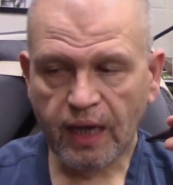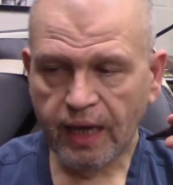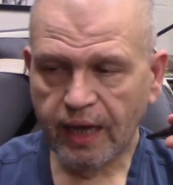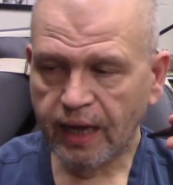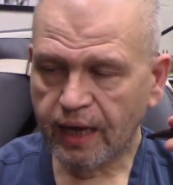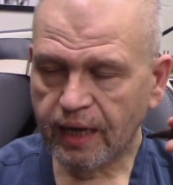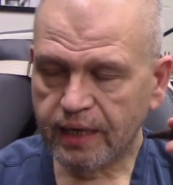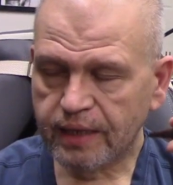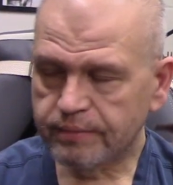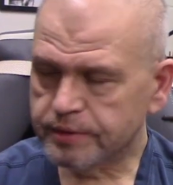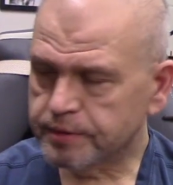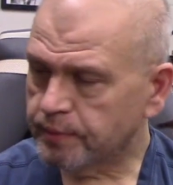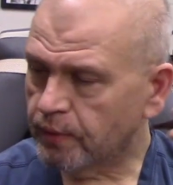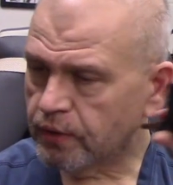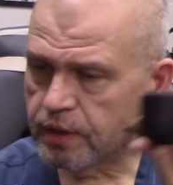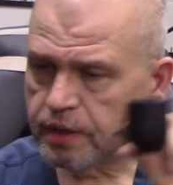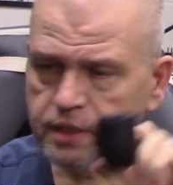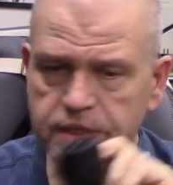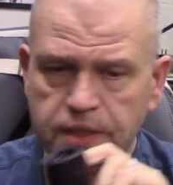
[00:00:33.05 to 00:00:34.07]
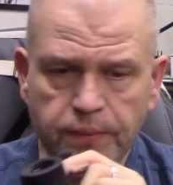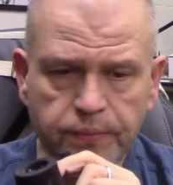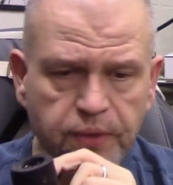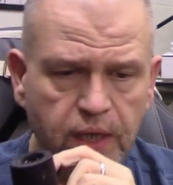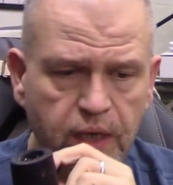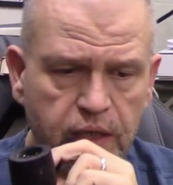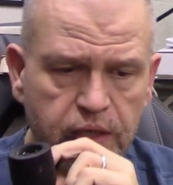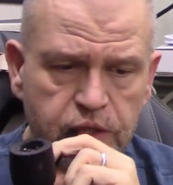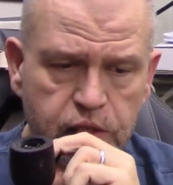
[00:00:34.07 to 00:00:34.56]
and I'm smoking
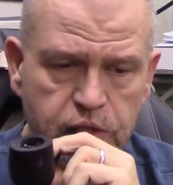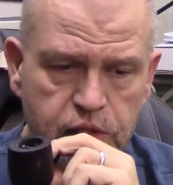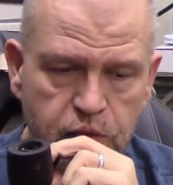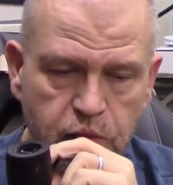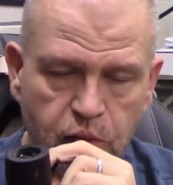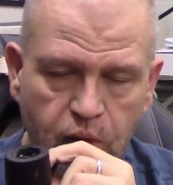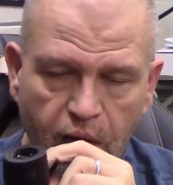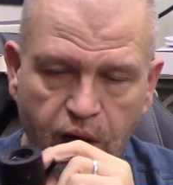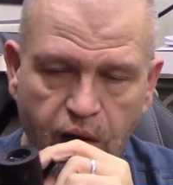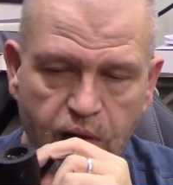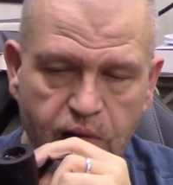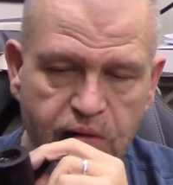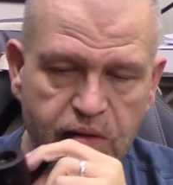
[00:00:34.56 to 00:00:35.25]
something unusual.